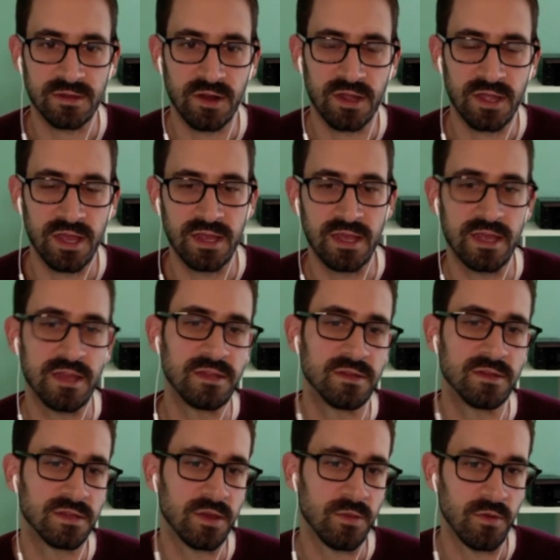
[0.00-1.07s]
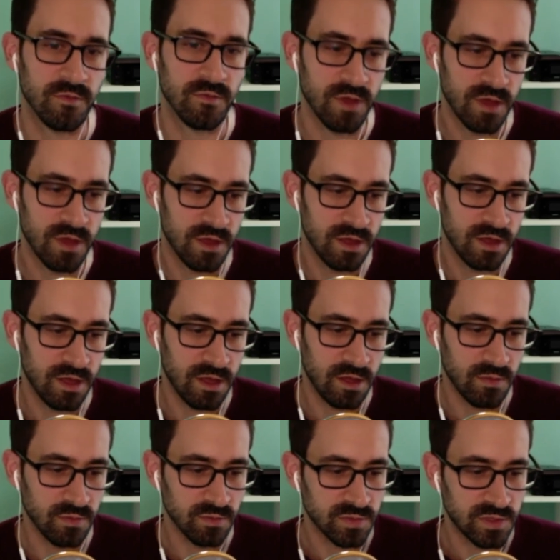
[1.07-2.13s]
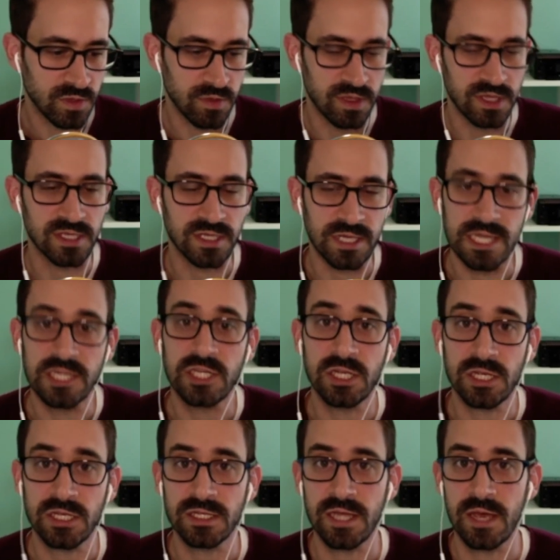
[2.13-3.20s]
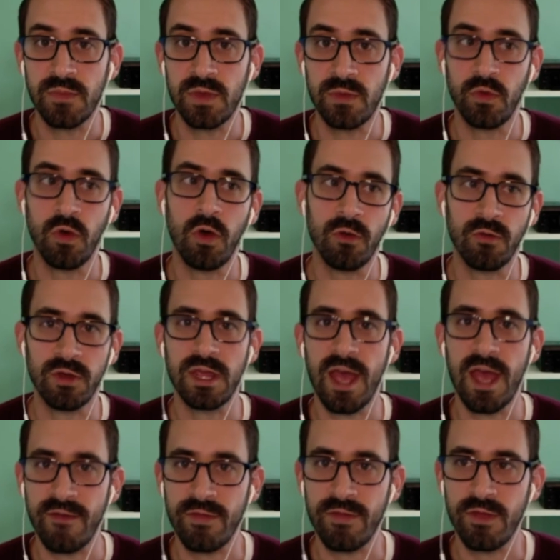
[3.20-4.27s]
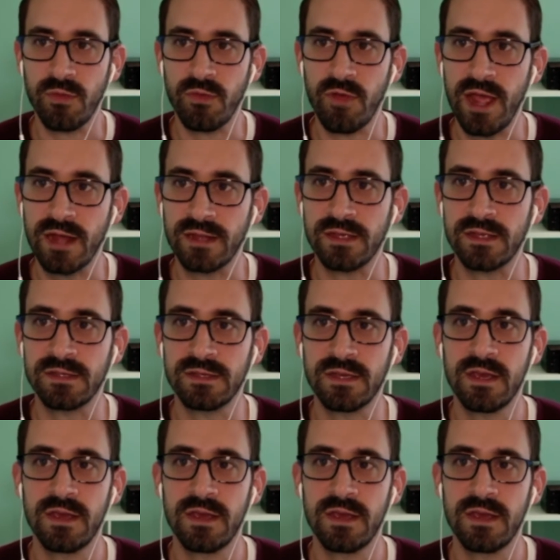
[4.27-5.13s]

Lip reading: getting into some of these niches that people already have in their practice,